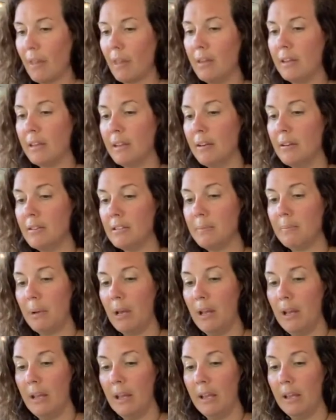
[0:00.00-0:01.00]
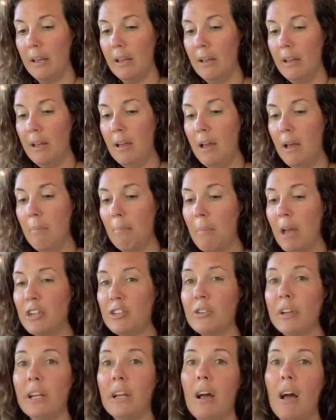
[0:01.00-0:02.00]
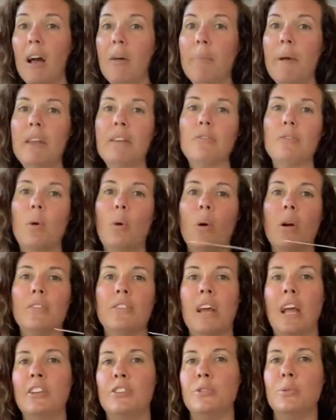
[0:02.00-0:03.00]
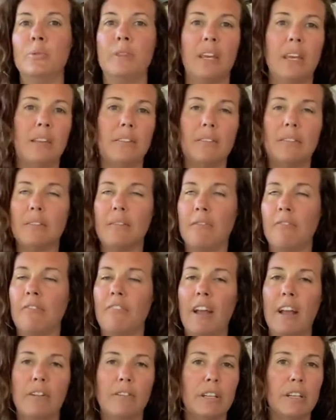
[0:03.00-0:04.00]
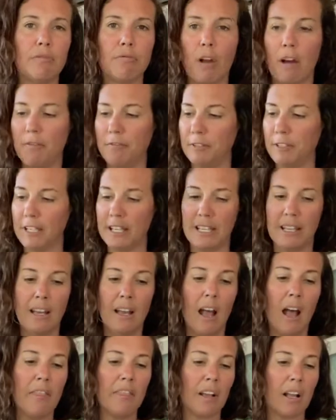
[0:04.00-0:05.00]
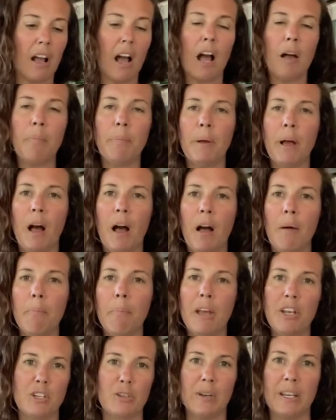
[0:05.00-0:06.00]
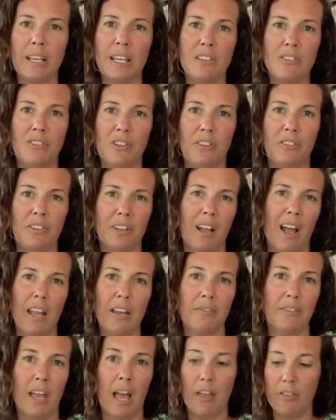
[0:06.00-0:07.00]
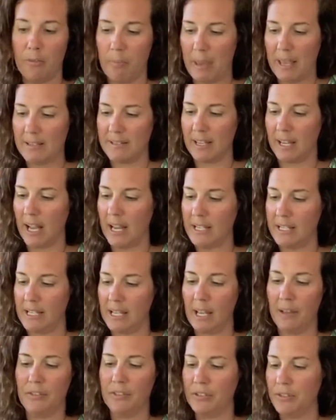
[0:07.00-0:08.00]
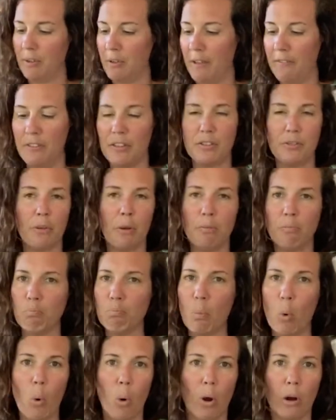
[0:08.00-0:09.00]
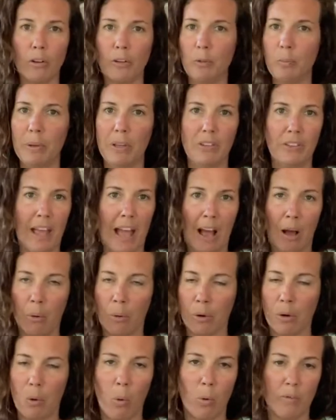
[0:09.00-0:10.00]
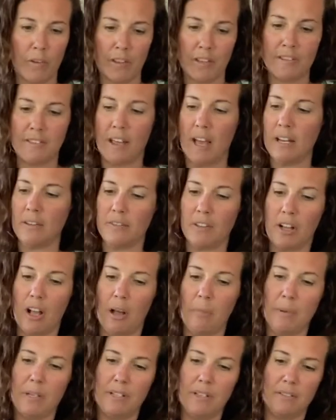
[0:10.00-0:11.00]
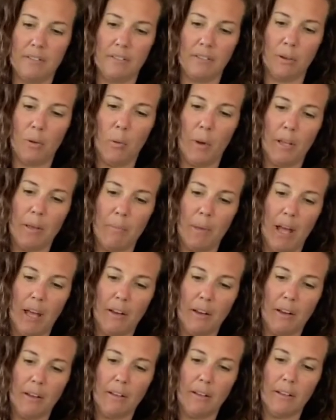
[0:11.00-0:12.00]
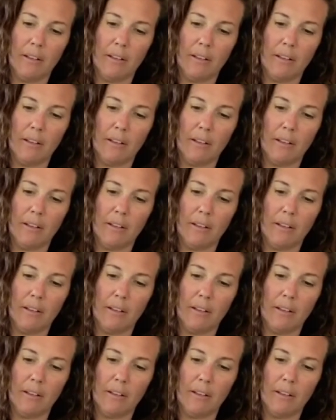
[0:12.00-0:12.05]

Here's my measuring cup, and of course I do this very roughly. The cup measuring is just to kind of get the basic idea. If it's more spills out or over the side of the cup, it doesn't quite matter.